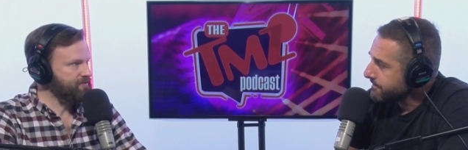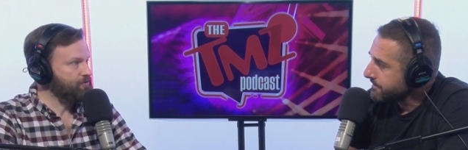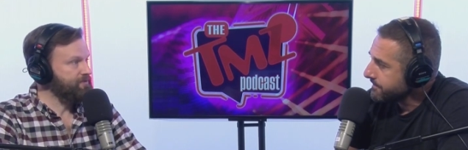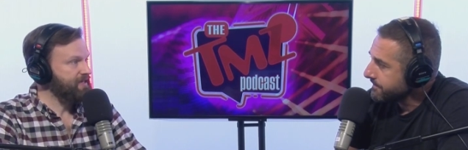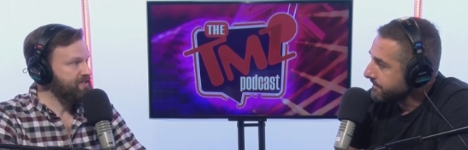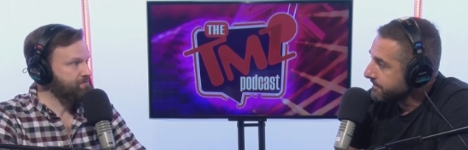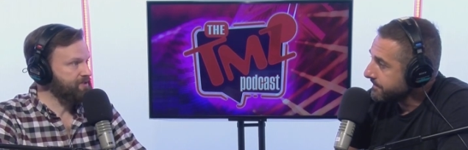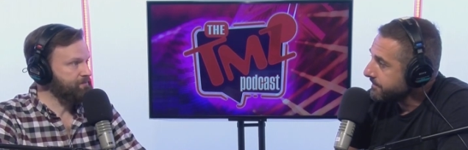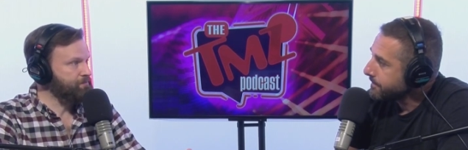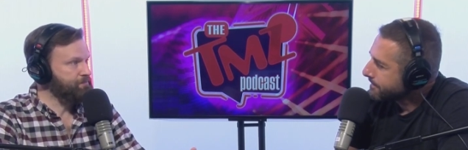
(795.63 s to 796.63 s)
Speaker 1: is and always has
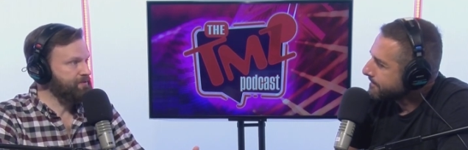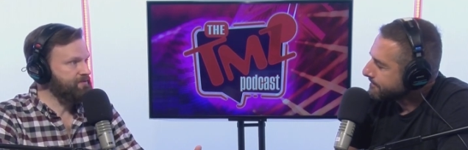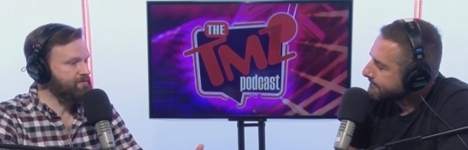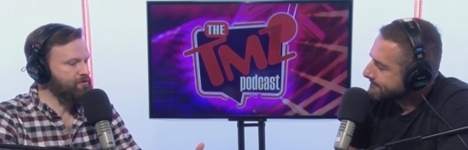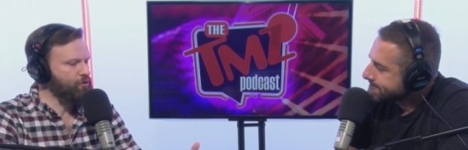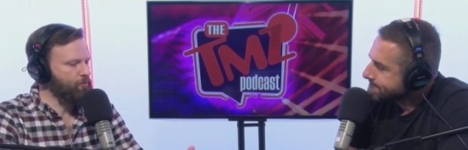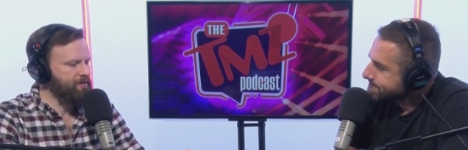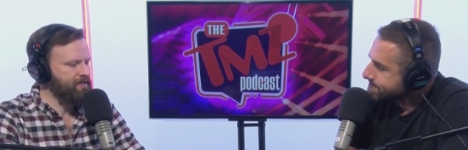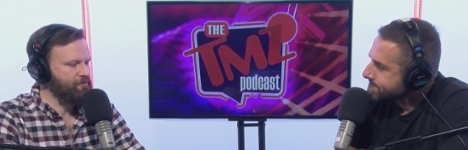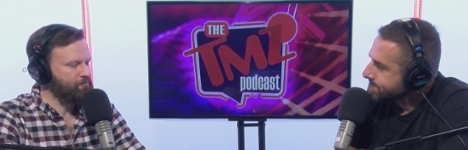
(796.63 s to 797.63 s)
been, but
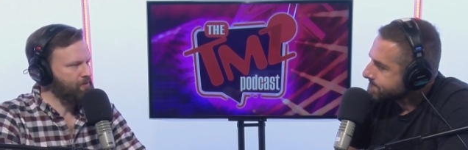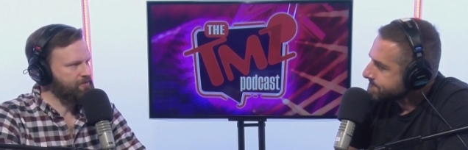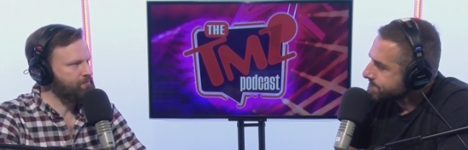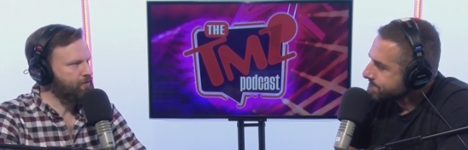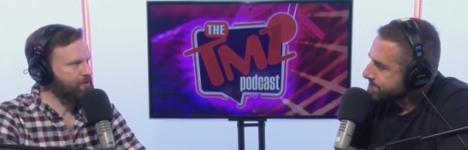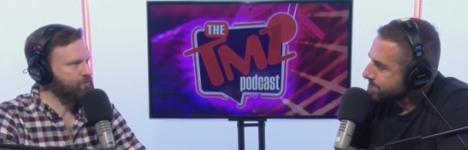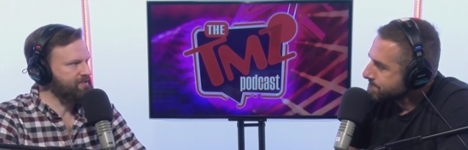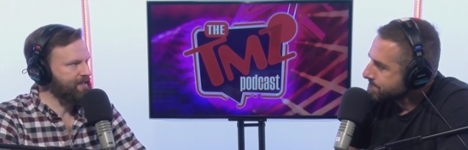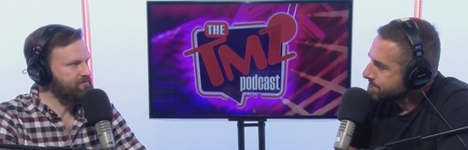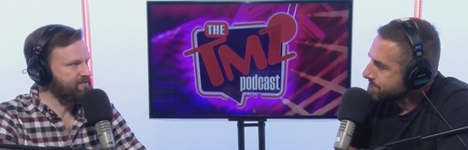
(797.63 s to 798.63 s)
nobody in the Republican Party
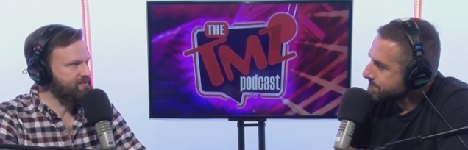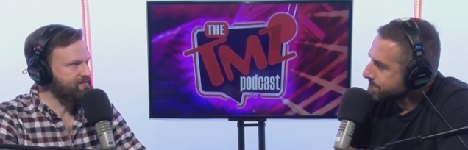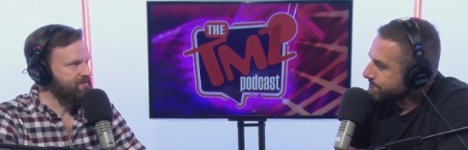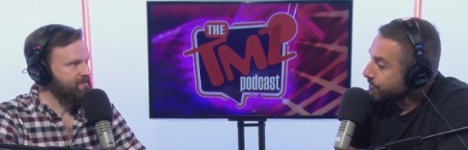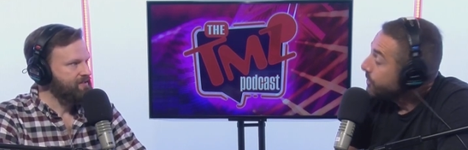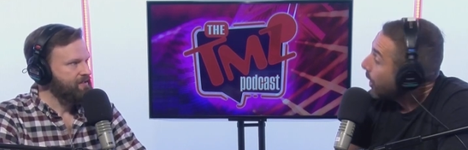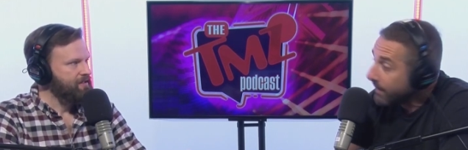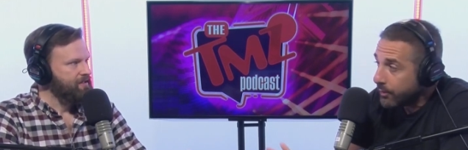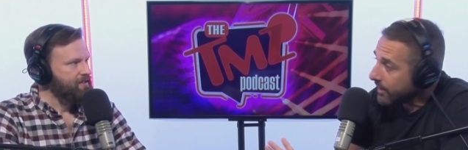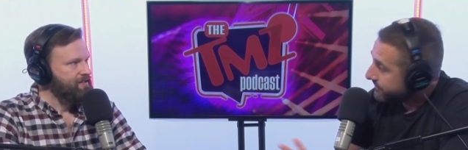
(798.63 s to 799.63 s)
will denounce this.
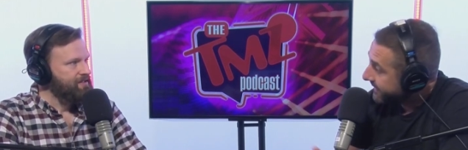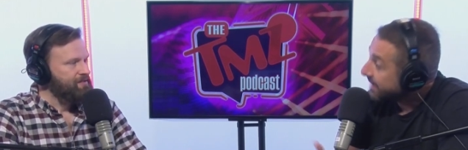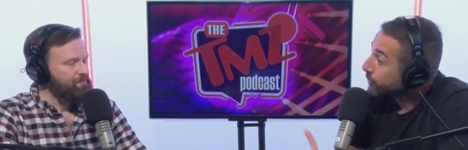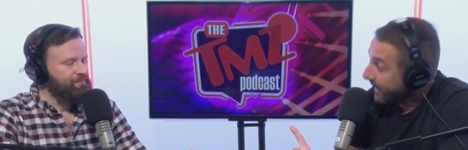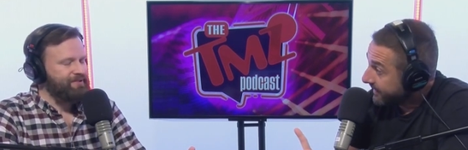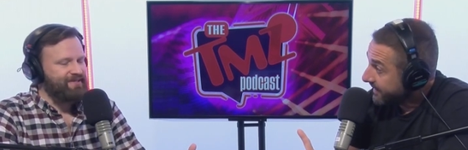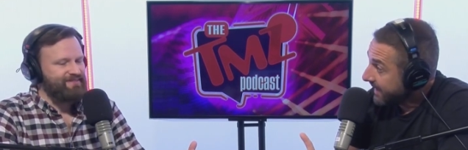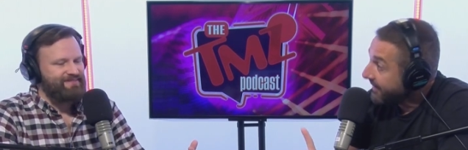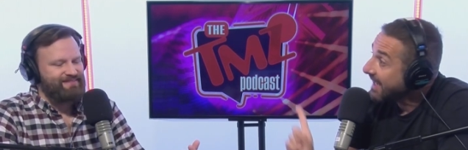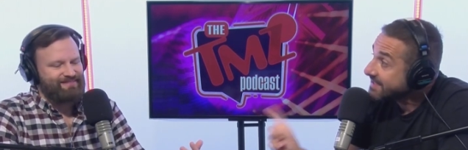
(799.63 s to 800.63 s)
Nobody will. That's right.
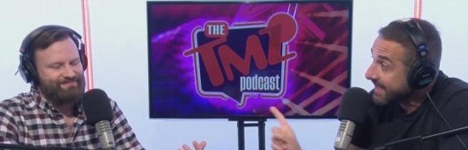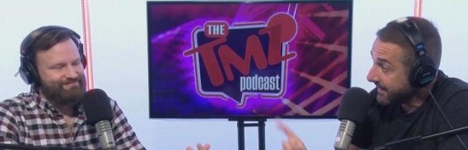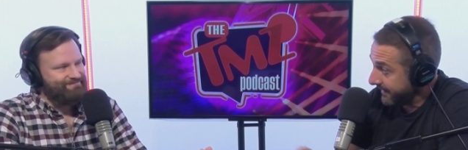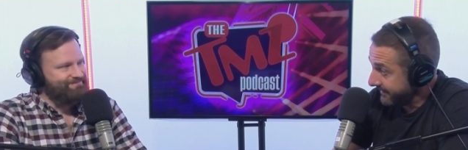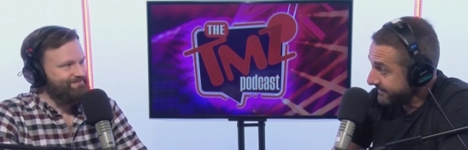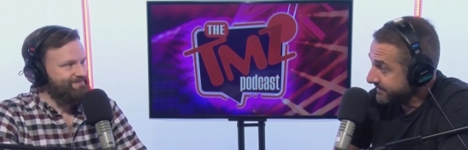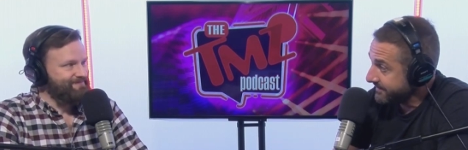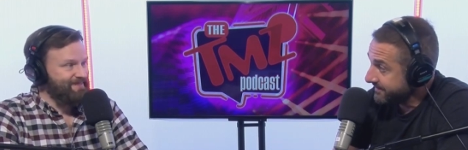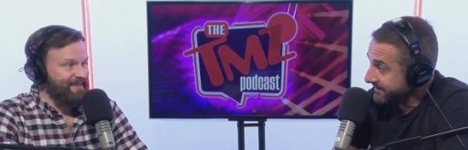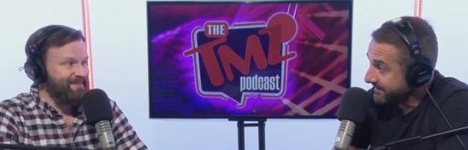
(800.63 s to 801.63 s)
Because and that's telling.
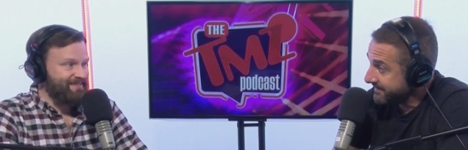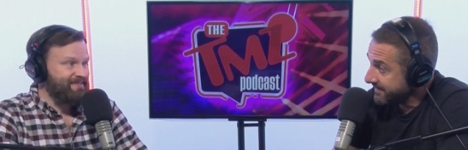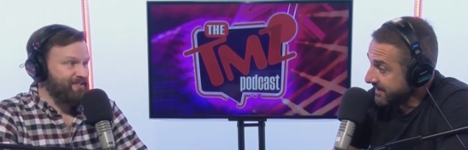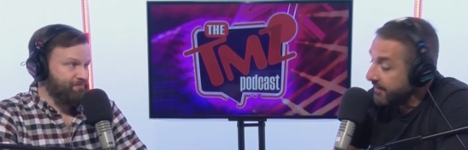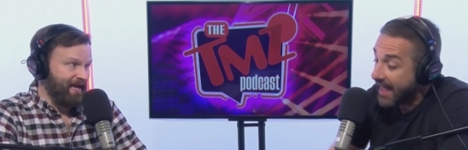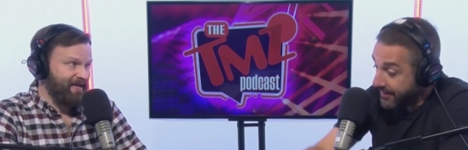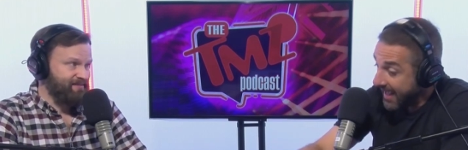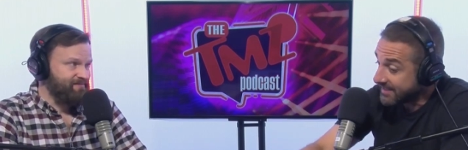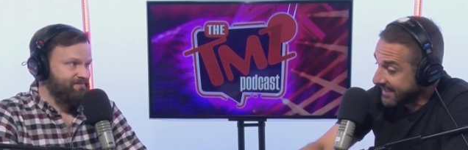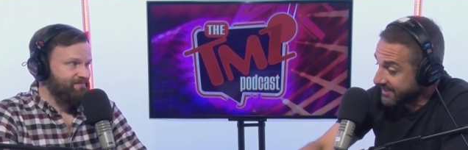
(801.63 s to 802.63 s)
Speaker 2: And that's that's bad. That,
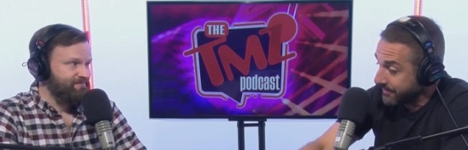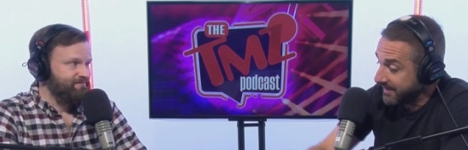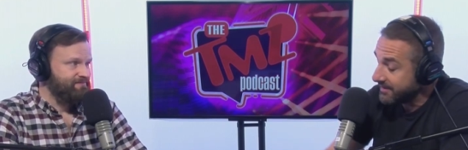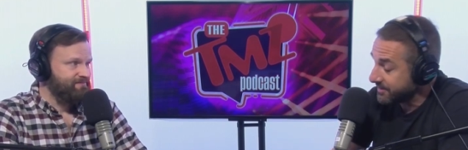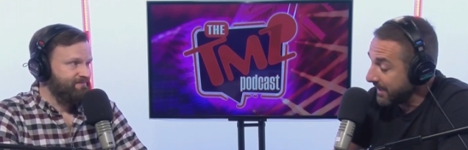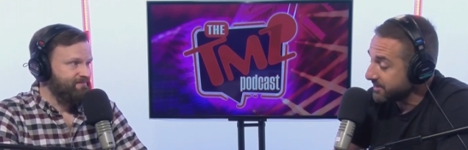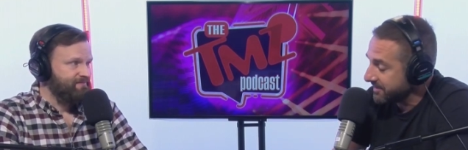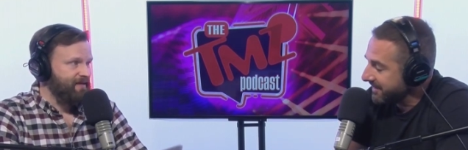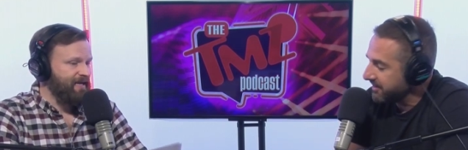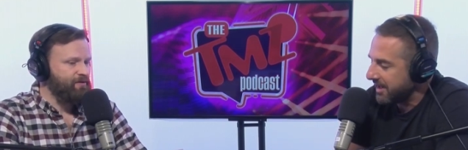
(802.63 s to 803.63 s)
that sentiment,
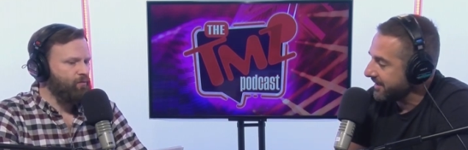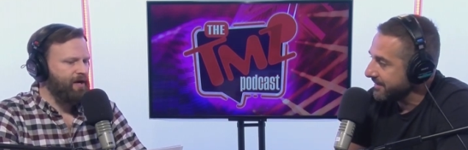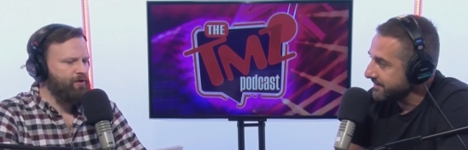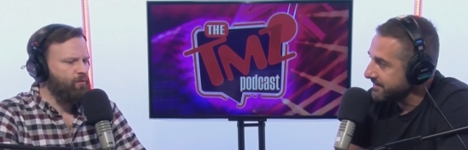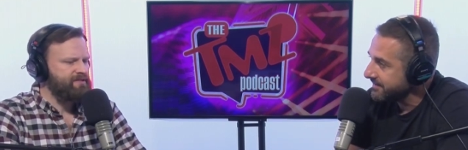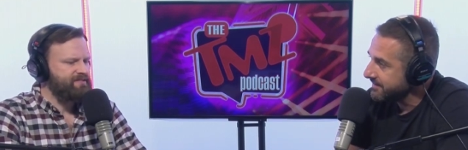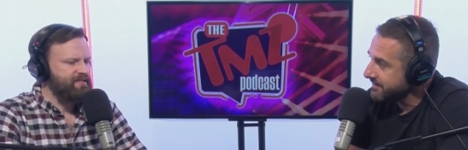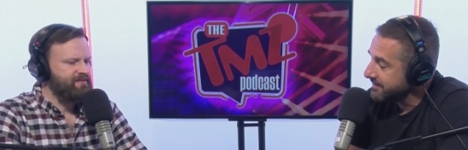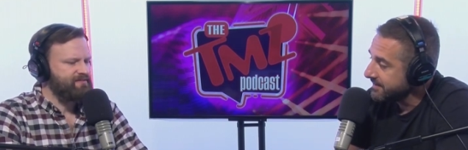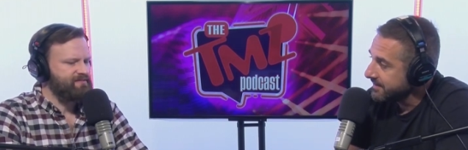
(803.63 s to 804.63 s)
especially. I don't.
Speaker 1: Gonna, I don't want to
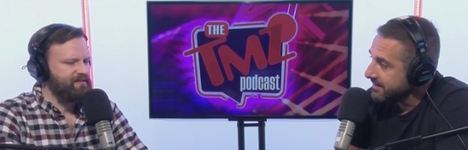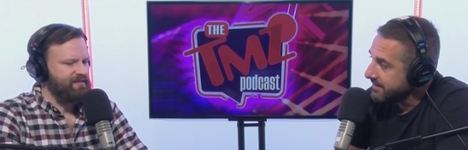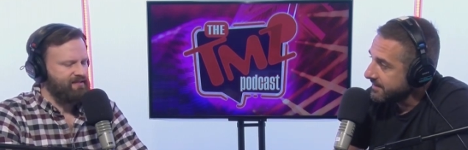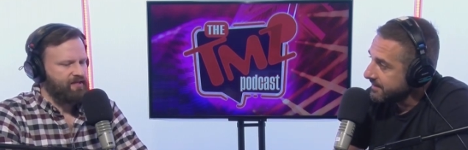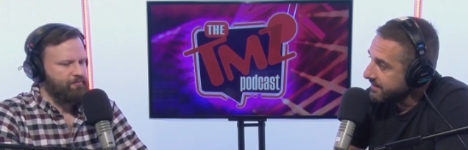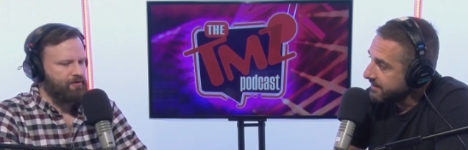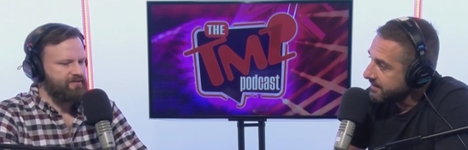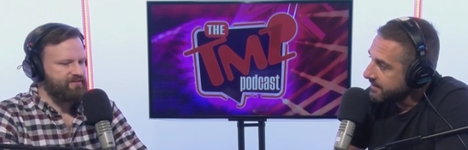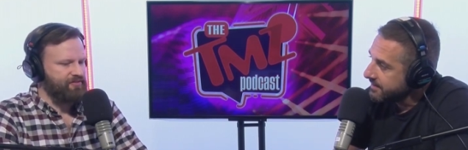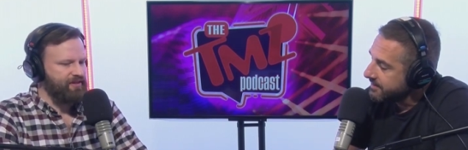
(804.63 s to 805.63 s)
see. This is again not a
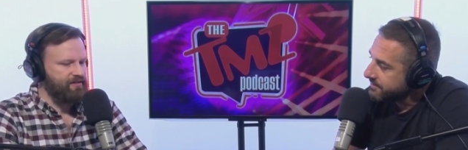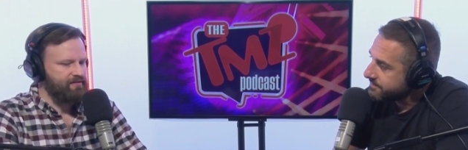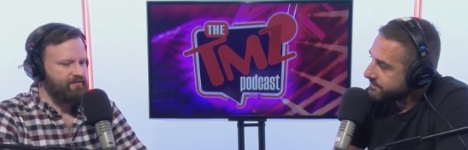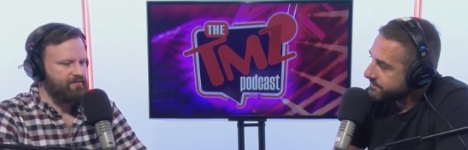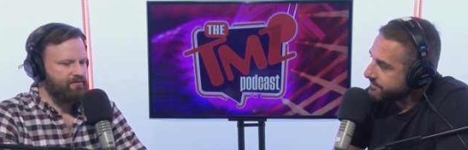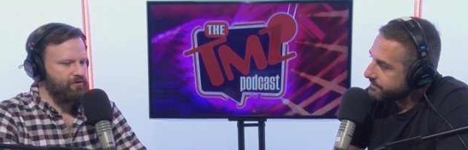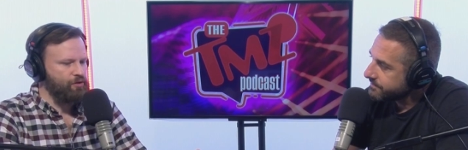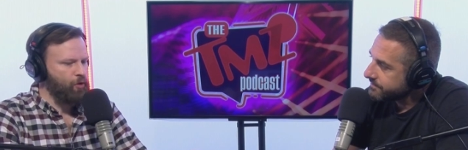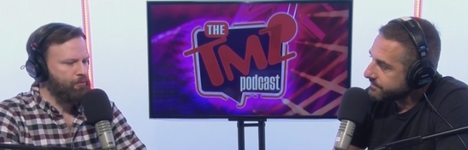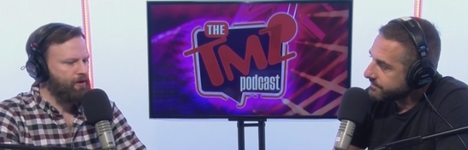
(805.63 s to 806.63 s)
partisan thing.
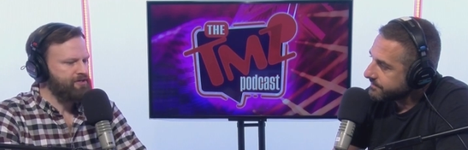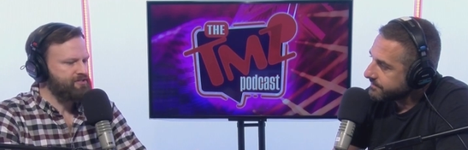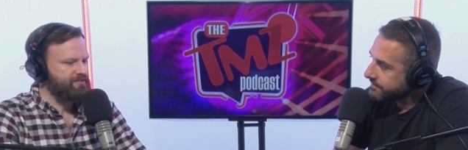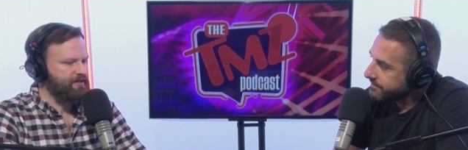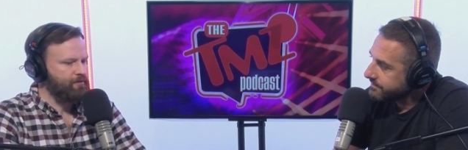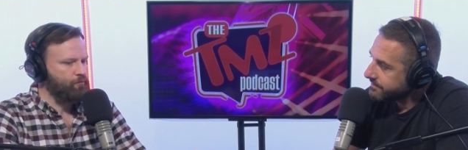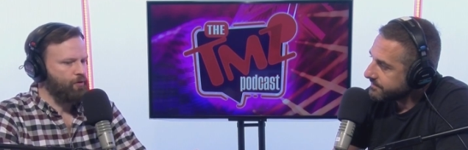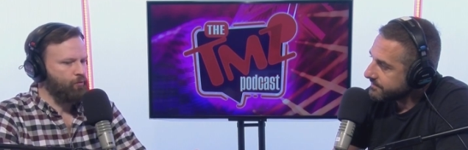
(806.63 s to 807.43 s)
No party should say, "Well,